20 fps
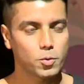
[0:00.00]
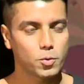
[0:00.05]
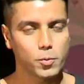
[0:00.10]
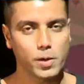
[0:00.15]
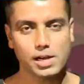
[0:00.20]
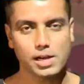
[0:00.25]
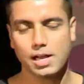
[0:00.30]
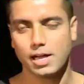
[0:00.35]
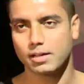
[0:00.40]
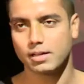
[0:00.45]

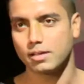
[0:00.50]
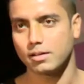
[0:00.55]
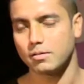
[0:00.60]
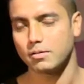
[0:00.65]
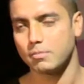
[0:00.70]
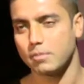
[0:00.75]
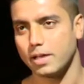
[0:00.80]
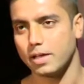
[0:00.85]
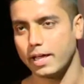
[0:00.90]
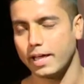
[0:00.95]

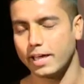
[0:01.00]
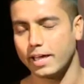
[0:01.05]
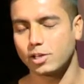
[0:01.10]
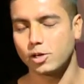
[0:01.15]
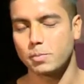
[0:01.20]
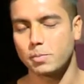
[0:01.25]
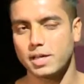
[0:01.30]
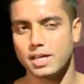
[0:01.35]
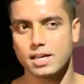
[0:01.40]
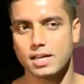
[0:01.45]
well, it
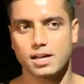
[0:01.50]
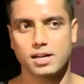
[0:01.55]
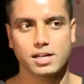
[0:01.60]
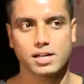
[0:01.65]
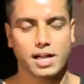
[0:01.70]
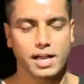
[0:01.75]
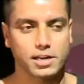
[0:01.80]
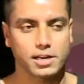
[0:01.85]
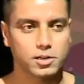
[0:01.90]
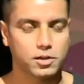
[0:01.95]
will be a
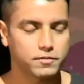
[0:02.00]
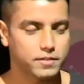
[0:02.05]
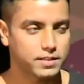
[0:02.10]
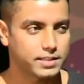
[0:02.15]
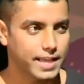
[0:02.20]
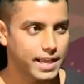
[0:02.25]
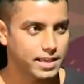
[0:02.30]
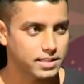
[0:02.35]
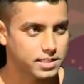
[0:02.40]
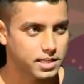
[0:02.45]
kind of a
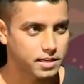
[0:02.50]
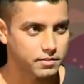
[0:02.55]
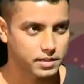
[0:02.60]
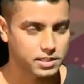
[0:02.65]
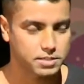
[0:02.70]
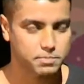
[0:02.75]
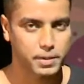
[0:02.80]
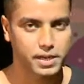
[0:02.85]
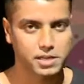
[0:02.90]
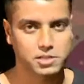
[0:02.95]
Thanksgiving
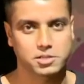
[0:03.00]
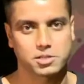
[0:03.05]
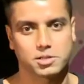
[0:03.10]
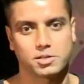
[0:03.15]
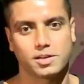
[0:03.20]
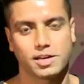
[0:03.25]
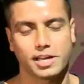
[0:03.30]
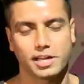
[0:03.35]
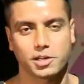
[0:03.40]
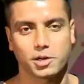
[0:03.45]

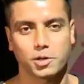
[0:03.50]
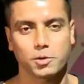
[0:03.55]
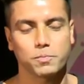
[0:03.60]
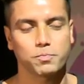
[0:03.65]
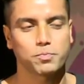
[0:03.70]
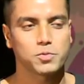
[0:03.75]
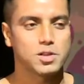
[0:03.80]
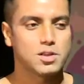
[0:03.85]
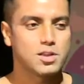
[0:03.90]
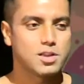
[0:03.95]
speech,
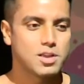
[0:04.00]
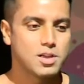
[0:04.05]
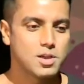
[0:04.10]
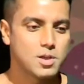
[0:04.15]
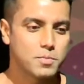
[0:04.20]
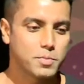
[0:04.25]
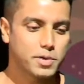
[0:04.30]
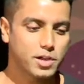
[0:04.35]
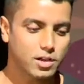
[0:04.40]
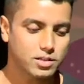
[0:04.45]

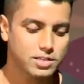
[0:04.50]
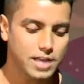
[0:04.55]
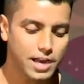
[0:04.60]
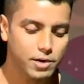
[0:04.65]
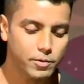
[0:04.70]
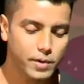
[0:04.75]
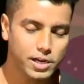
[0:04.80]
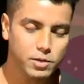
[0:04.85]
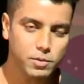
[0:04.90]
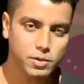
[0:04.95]
because I
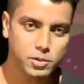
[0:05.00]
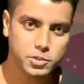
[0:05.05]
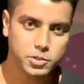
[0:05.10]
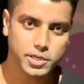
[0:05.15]
really want to